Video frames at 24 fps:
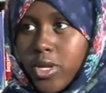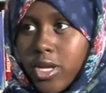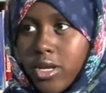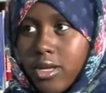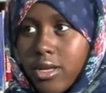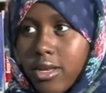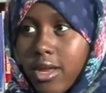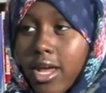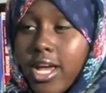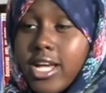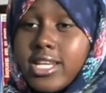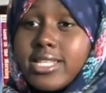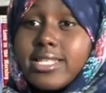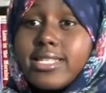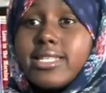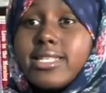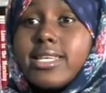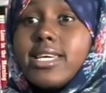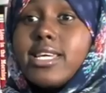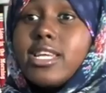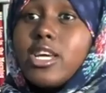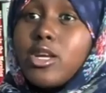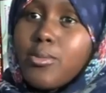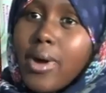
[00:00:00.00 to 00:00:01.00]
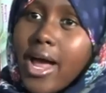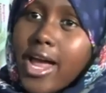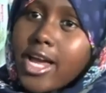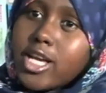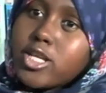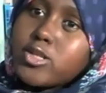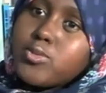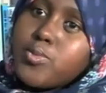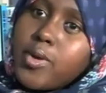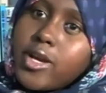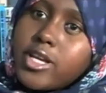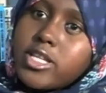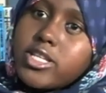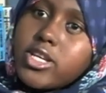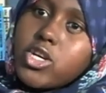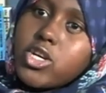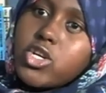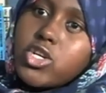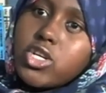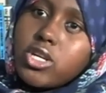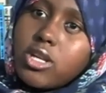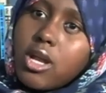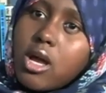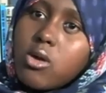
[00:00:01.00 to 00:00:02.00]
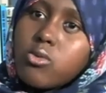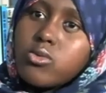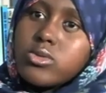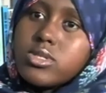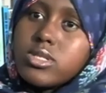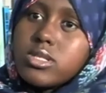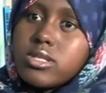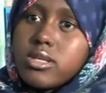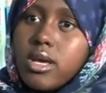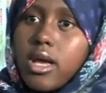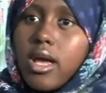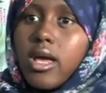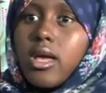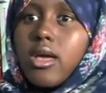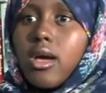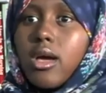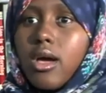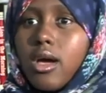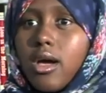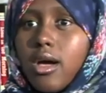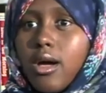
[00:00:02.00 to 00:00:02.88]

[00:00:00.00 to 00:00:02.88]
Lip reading: but it exceeded my expectation, I would say.